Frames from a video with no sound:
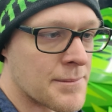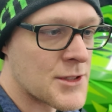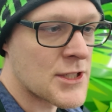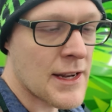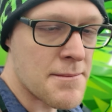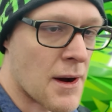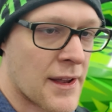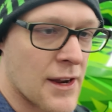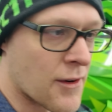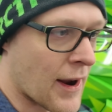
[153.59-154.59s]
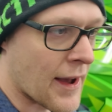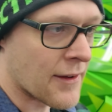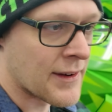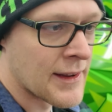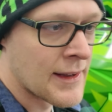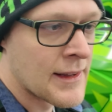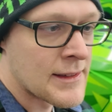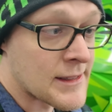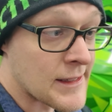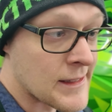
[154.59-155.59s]
Just had to monkey around
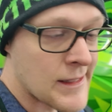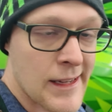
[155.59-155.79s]
to